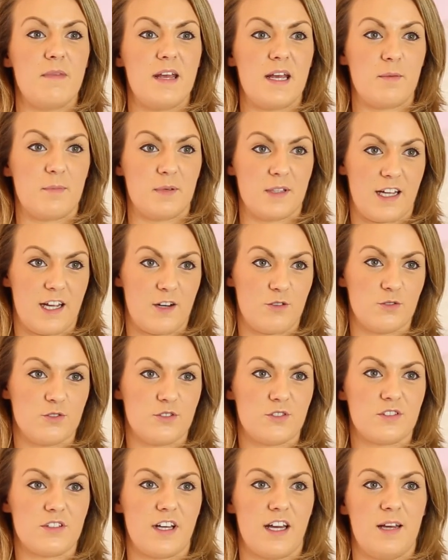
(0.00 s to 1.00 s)
make
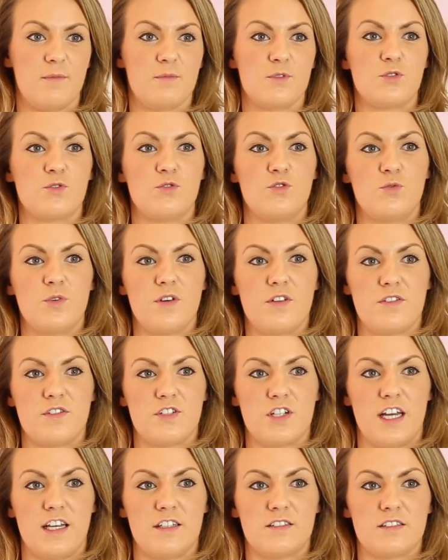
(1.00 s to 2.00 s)
boleros to go with the
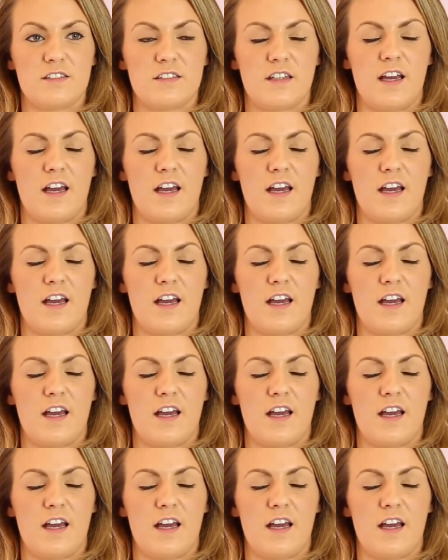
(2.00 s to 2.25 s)
dress.